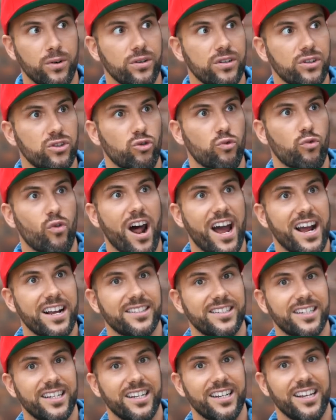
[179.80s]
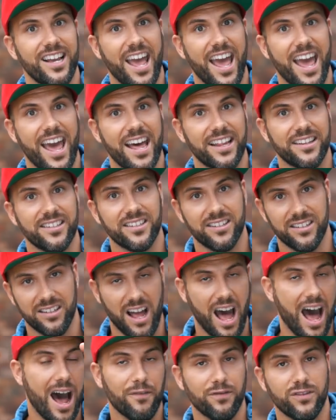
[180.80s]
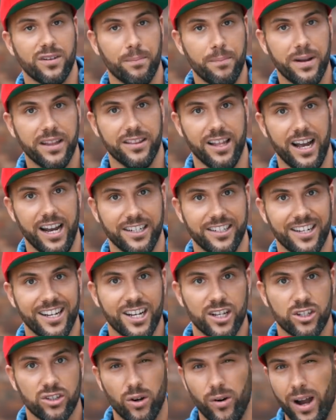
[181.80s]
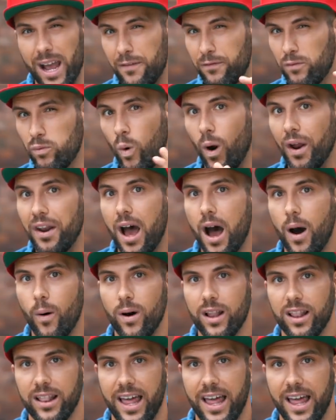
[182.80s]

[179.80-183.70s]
moon is rising at after midnight. So I have 1 hour